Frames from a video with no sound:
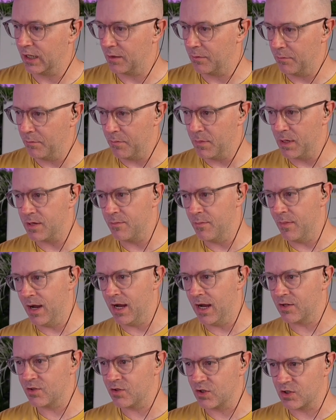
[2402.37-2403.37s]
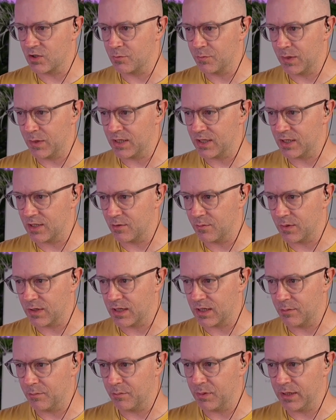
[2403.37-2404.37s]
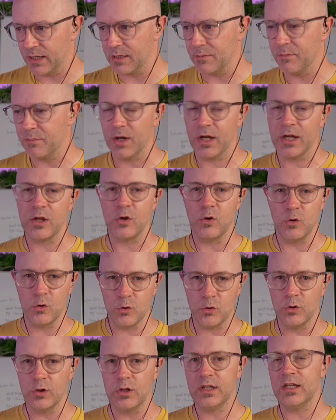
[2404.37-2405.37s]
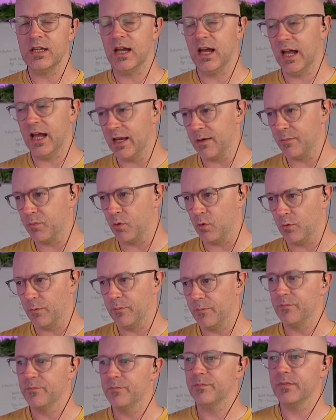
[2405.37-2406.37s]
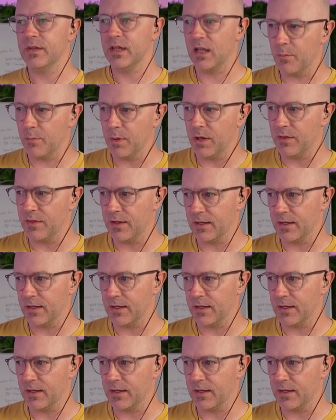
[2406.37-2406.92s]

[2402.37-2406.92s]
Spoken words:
out mid-March, expected to be complete by early April. How about